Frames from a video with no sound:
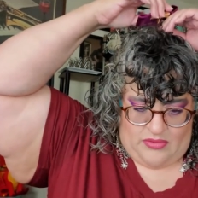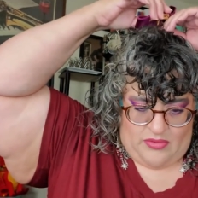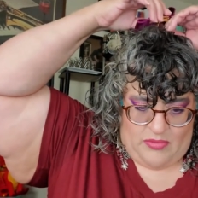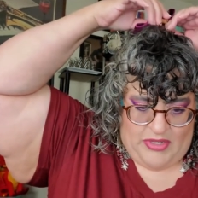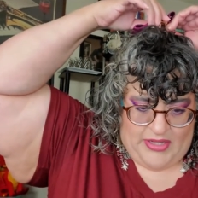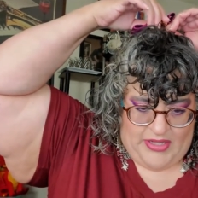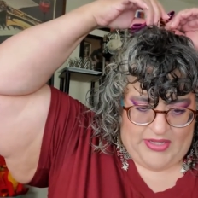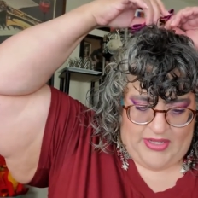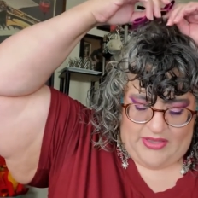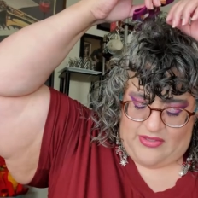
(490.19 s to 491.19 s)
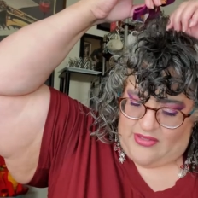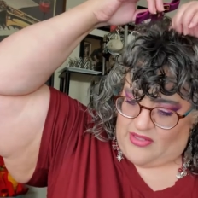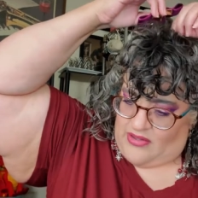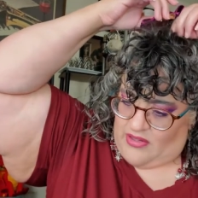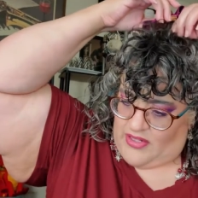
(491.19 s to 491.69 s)
Assuming I can get this
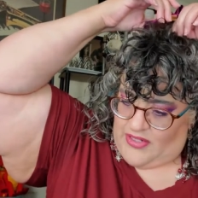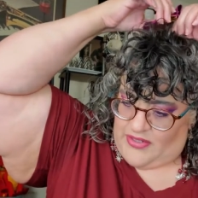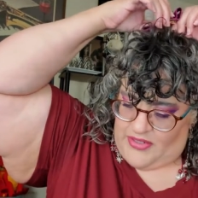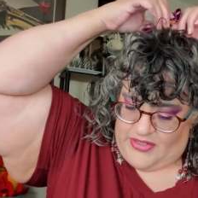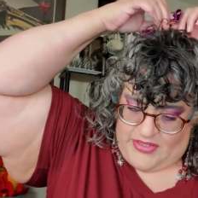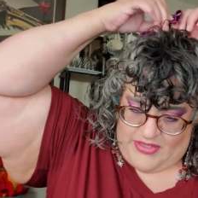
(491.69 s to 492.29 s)
thing on here.